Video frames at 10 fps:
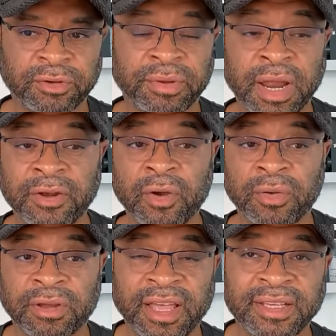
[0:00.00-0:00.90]
But I know
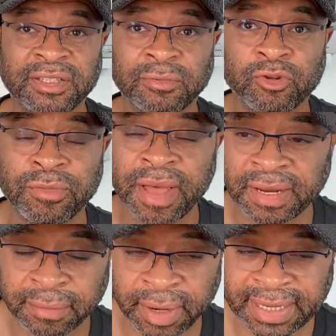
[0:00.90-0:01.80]
in the case of
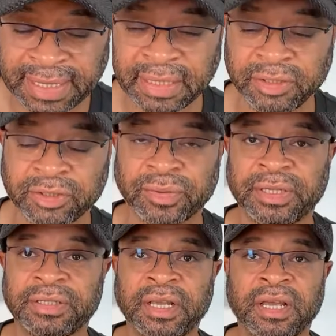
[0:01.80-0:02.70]
traumatic brain
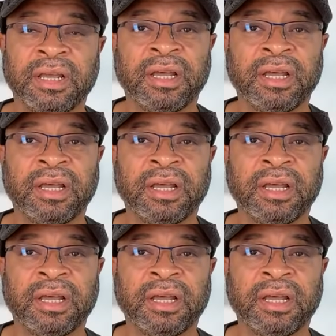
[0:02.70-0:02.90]
injuries,